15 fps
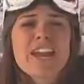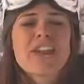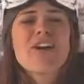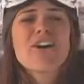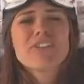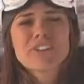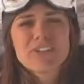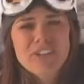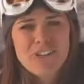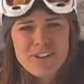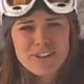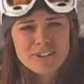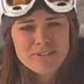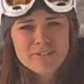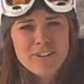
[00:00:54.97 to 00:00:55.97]
They're not
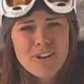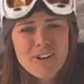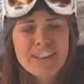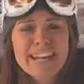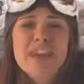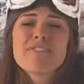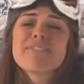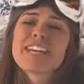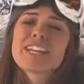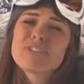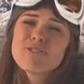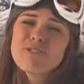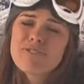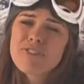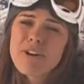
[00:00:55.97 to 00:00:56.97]
going to fog. Now, if they
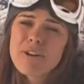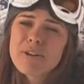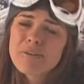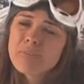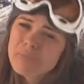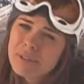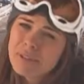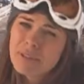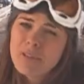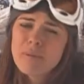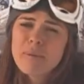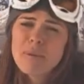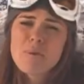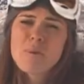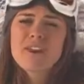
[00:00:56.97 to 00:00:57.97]
do fog,
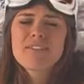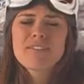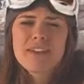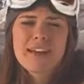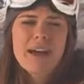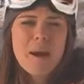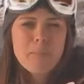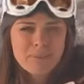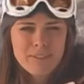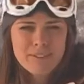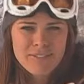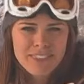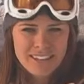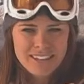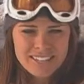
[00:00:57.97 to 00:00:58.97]
could be one of a couple
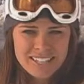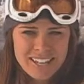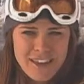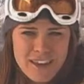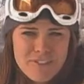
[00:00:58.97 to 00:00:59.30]
of things.